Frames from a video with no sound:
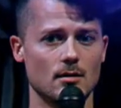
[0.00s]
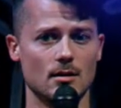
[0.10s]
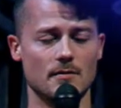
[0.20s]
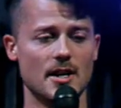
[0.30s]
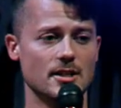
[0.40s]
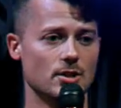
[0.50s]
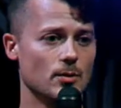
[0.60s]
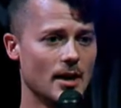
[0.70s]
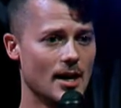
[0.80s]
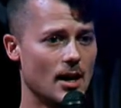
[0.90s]
If that's you
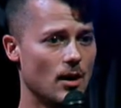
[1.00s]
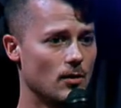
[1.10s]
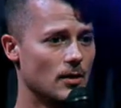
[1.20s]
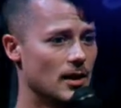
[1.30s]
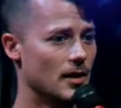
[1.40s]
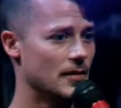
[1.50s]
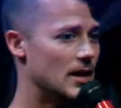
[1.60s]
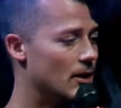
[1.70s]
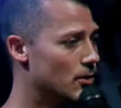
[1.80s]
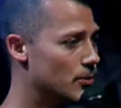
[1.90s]
right now, on the
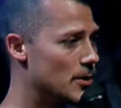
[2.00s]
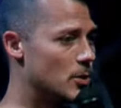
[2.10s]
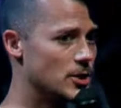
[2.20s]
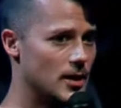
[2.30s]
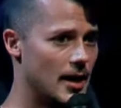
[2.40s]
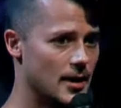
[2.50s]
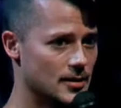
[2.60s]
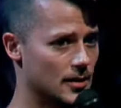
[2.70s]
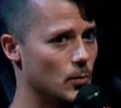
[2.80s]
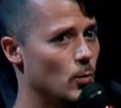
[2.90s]
count of three, put your hands
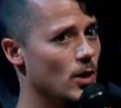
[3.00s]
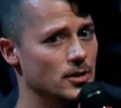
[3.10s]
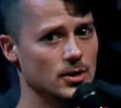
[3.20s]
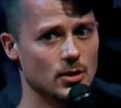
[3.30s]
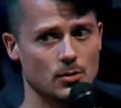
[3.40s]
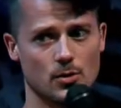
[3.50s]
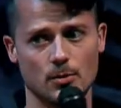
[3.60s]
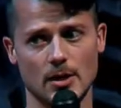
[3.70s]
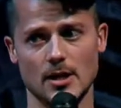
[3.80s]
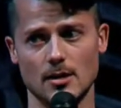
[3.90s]
up. One, two,
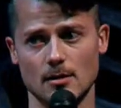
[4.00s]
three.